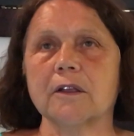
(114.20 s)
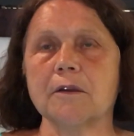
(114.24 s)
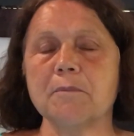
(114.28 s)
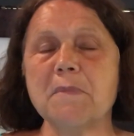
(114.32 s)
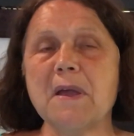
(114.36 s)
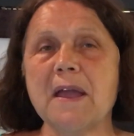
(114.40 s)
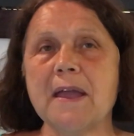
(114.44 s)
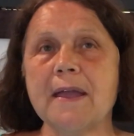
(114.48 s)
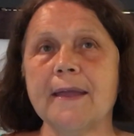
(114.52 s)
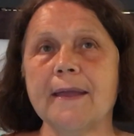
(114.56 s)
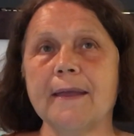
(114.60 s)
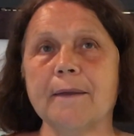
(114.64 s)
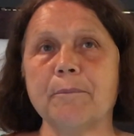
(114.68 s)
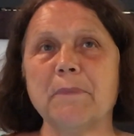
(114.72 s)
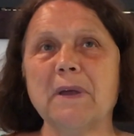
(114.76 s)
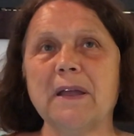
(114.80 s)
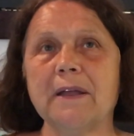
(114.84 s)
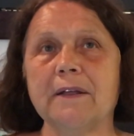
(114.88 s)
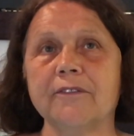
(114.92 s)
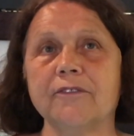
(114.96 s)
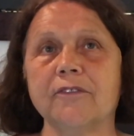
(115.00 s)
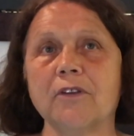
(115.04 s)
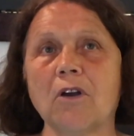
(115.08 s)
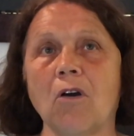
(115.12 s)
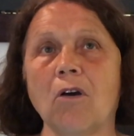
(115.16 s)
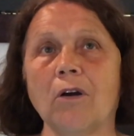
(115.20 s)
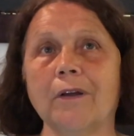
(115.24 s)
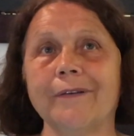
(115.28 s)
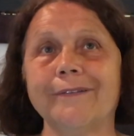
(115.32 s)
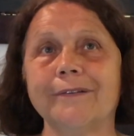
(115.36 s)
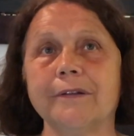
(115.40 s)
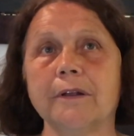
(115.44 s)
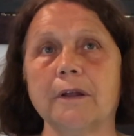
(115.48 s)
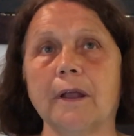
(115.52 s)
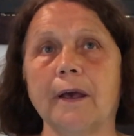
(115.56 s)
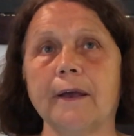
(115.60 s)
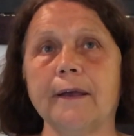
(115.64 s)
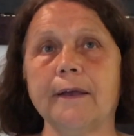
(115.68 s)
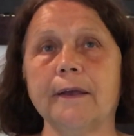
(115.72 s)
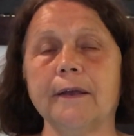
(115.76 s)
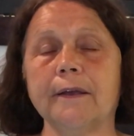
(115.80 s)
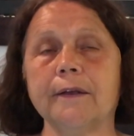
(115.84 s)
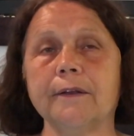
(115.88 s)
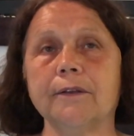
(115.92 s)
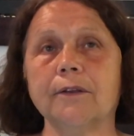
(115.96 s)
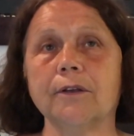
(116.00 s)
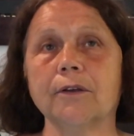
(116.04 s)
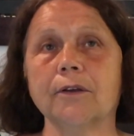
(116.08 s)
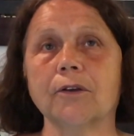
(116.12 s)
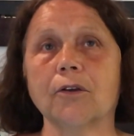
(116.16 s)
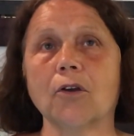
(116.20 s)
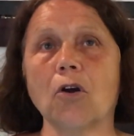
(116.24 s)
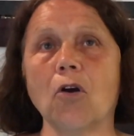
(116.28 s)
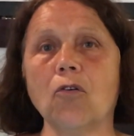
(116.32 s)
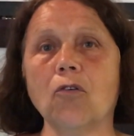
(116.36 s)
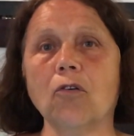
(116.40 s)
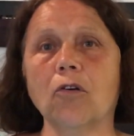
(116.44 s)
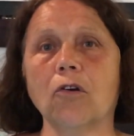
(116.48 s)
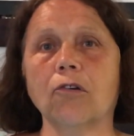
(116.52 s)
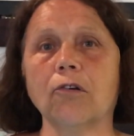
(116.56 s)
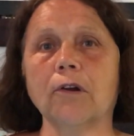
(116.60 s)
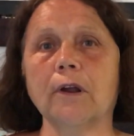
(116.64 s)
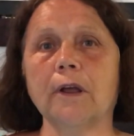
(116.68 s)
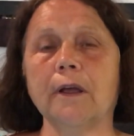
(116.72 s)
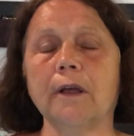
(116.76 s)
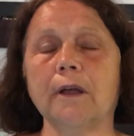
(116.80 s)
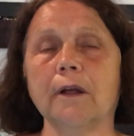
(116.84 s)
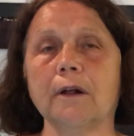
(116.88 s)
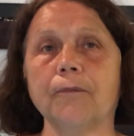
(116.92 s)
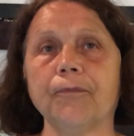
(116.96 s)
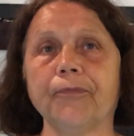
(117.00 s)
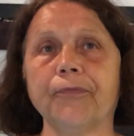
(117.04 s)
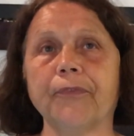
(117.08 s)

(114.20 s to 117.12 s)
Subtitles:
To me, it means isolated, concrete,